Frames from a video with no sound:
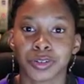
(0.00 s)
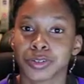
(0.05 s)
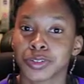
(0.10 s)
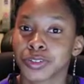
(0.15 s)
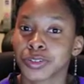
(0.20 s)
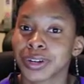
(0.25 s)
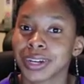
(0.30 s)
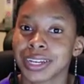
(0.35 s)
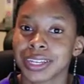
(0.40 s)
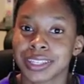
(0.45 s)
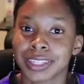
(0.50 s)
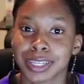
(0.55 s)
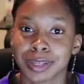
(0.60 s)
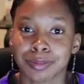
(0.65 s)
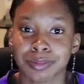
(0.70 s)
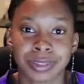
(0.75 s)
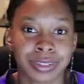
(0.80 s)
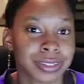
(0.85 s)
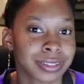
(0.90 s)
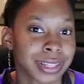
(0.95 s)
trade
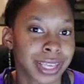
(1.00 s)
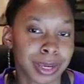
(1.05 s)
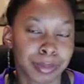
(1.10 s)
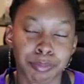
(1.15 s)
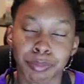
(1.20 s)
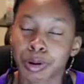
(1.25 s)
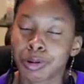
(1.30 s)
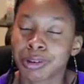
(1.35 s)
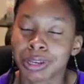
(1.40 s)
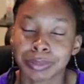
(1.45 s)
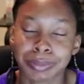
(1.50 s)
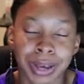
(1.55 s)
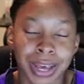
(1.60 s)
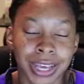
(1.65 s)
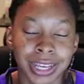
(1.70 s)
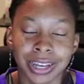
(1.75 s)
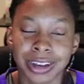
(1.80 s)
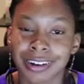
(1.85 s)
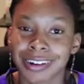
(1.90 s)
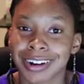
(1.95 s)
them just like
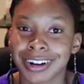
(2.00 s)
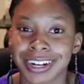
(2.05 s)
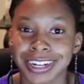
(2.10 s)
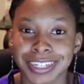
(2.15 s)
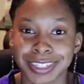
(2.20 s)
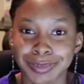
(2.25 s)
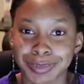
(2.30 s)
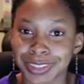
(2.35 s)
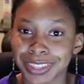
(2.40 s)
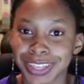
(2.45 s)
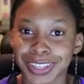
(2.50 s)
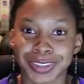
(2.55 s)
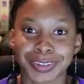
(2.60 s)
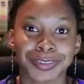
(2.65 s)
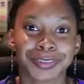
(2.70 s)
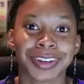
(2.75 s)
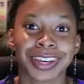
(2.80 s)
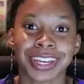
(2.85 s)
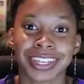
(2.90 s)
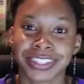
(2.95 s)
Pokemon cards with other
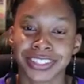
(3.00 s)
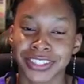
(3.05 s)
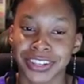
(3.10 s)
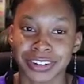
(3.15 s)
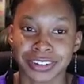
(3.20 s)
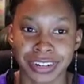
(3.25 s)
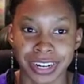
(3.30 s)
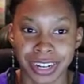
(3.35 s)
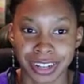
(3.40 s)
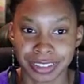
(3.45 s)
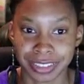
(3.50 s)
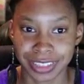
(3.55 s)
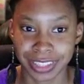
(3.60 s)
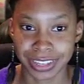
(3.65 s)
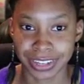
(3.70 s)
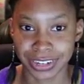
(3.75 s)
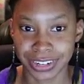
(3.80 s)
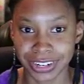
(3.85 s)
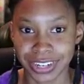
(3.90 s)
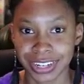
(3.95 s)
fans that are out
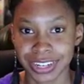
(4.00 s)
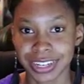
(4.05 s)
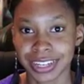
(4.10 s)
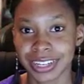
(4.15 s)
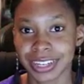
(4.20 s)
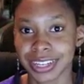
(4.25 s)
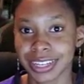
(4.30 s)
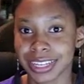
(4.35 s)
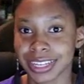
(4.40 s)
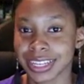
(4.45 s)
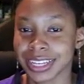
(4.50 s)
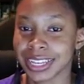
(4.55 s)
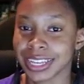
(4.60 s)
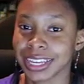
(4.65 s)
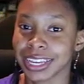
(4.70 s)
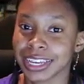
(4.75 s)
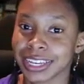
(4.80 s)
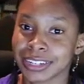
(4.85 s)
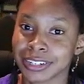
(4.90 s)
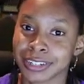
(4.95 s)
there.
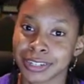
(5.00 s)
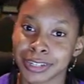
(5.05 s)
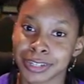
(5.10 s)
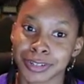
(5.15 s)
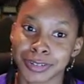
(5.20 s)
And